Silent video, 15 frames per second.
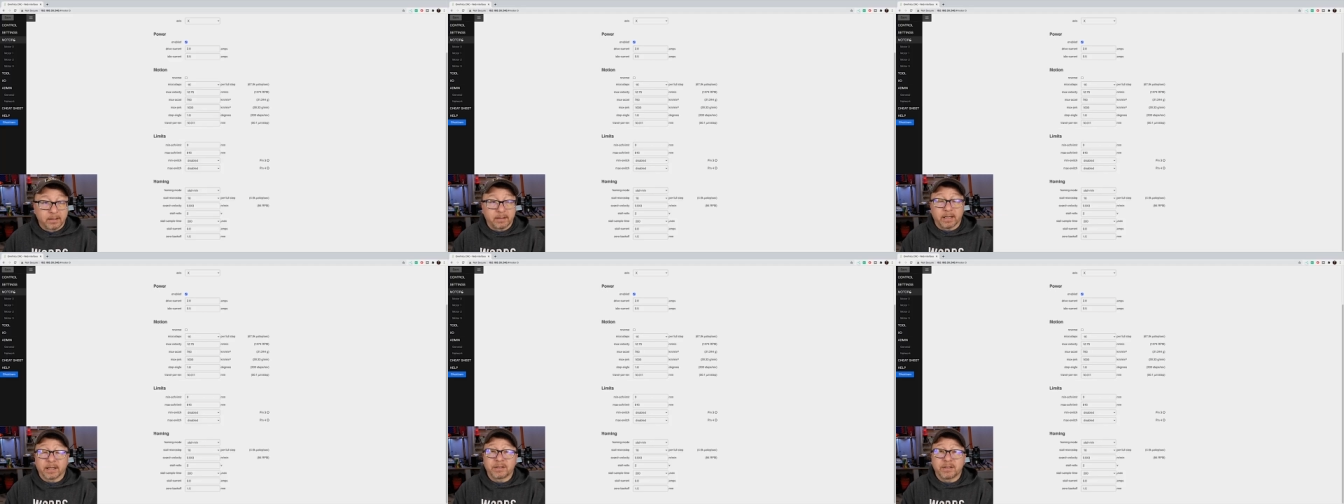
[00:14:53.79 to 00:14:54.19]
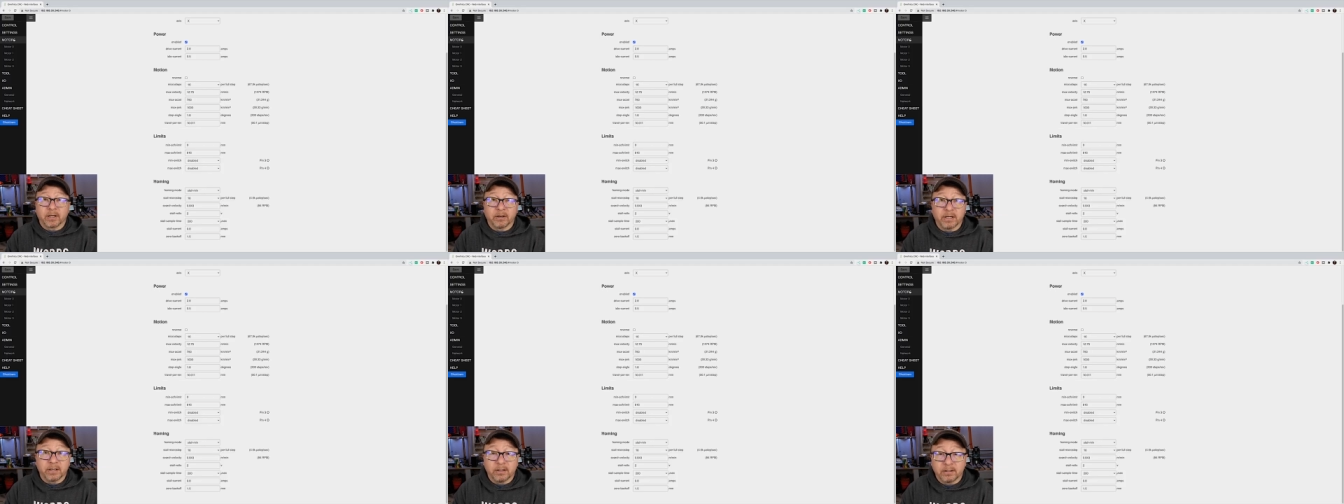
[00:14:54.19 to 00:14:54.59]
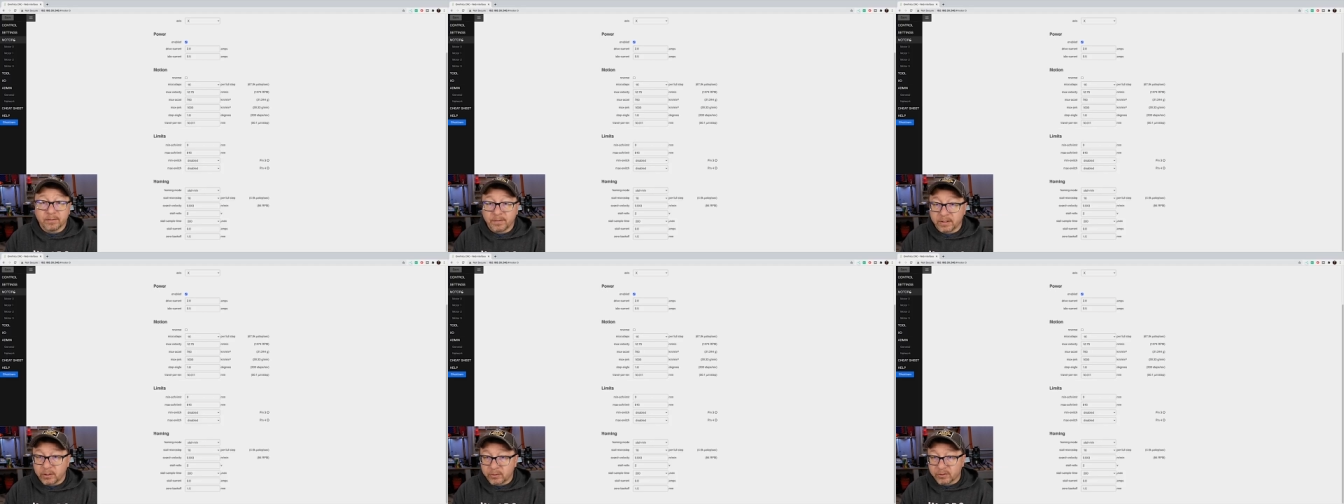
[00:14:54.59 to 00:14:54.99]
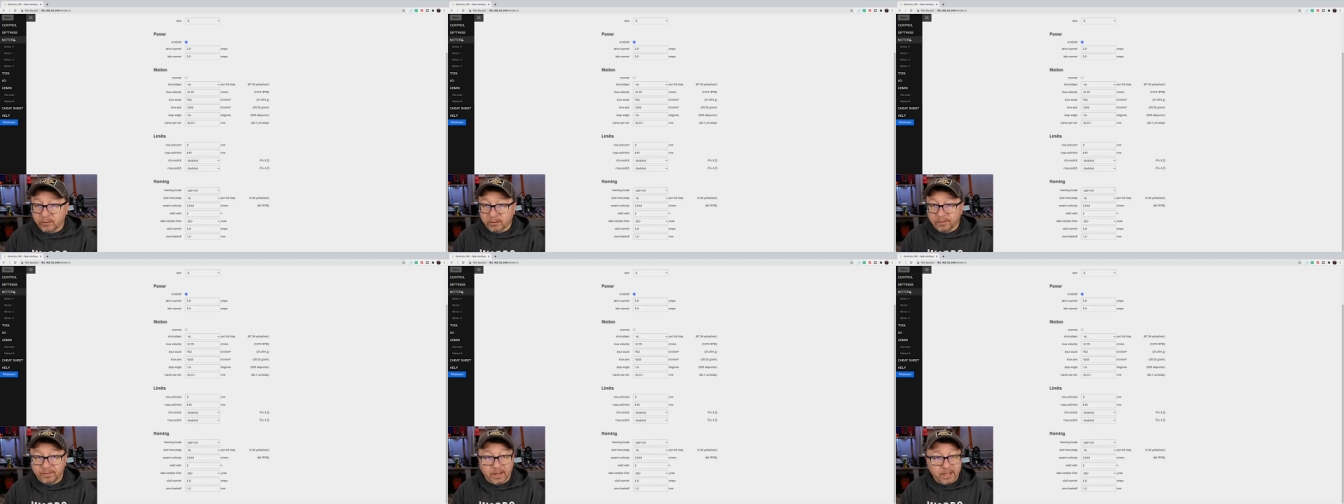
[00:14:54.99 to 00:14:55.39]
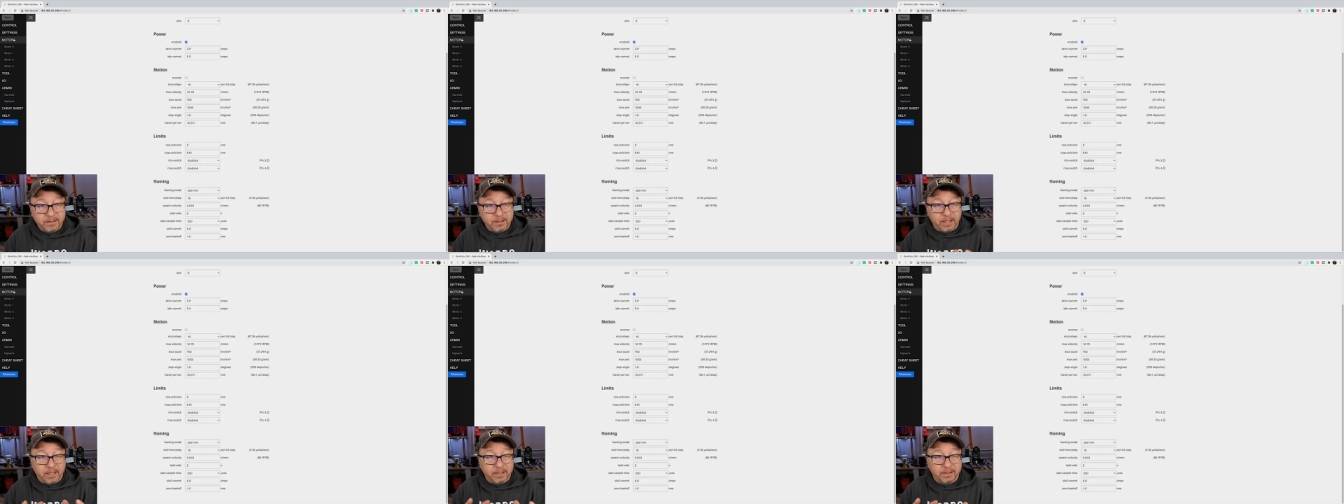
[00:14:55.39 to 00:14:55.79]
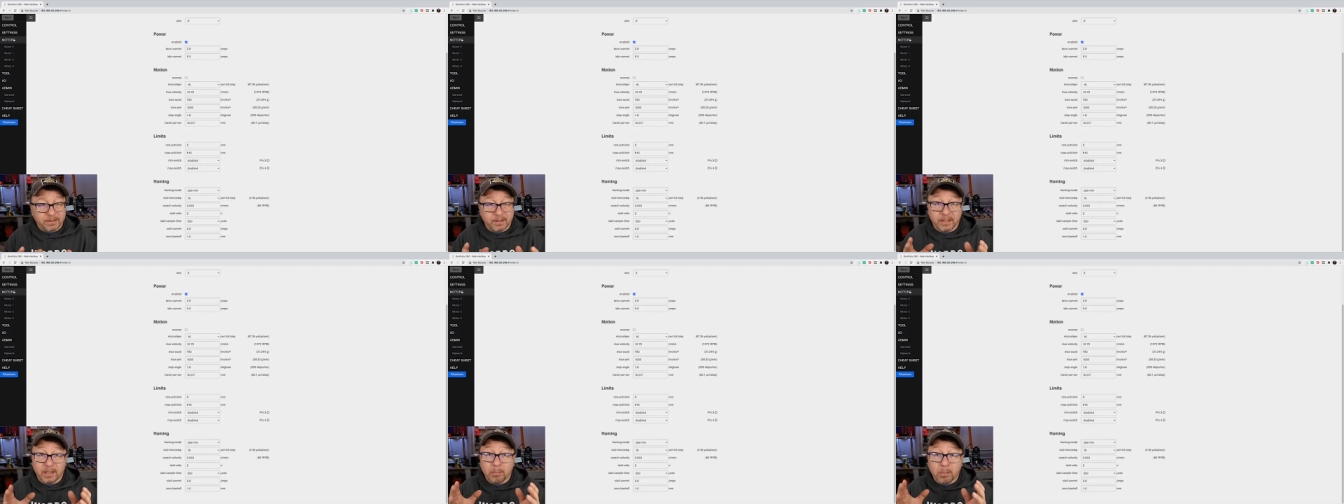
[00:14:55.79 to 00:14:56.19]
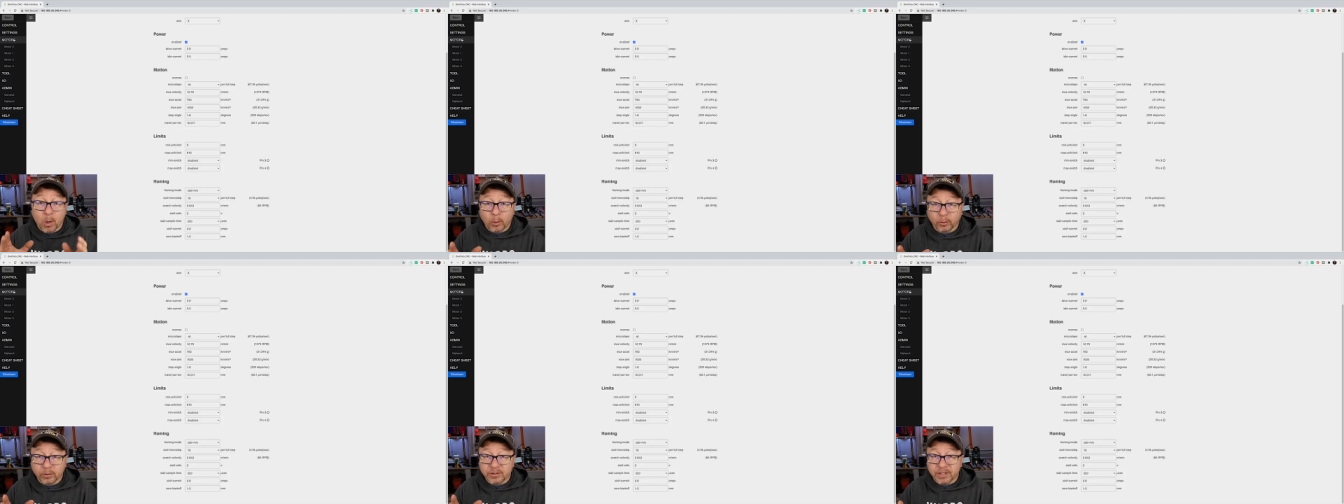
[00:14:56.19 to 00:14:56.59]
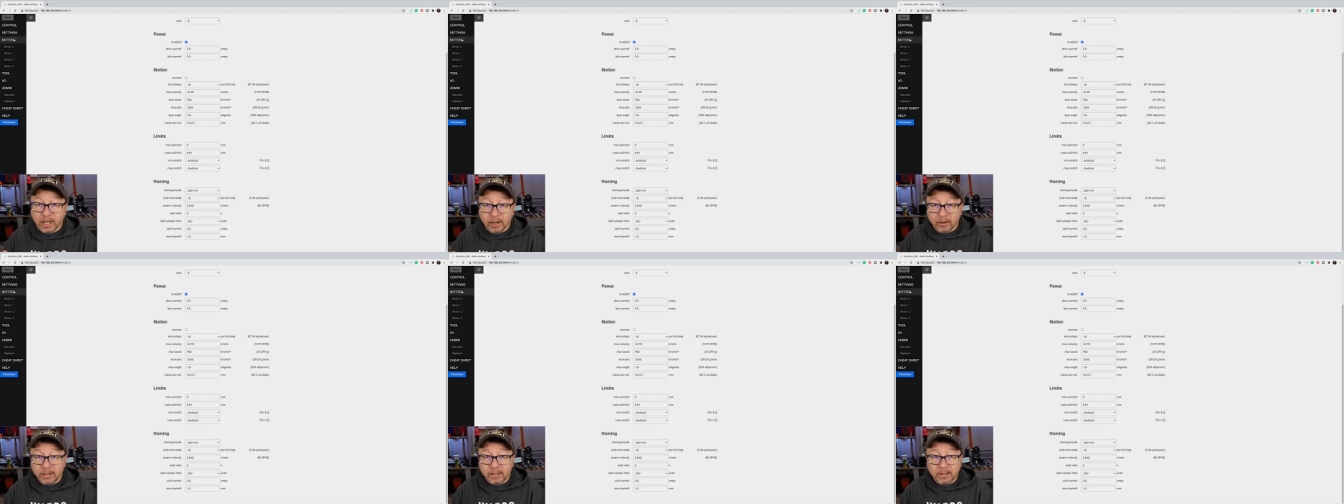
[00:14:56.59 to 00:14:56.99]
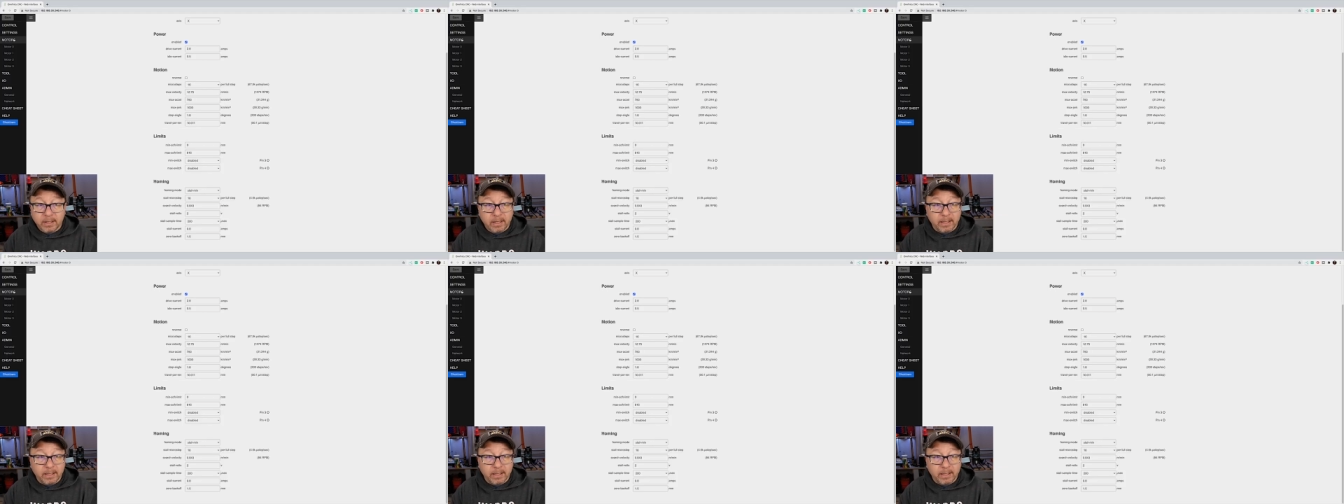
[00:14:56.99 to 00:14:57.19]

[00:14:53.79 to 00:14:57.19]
Next area of the user interface is the motors area.